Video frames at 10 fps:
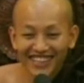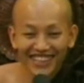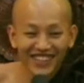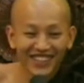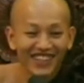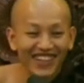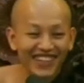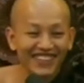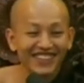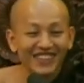He go,
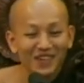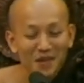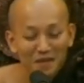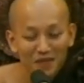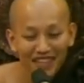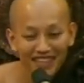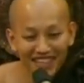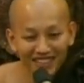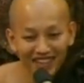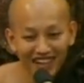you know.
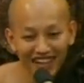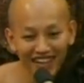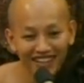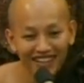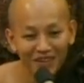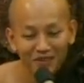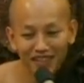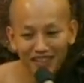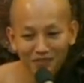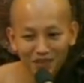That's why,
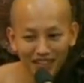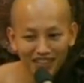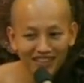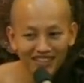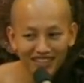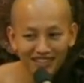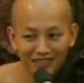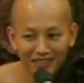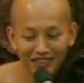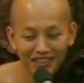very funny, this
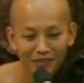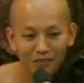story.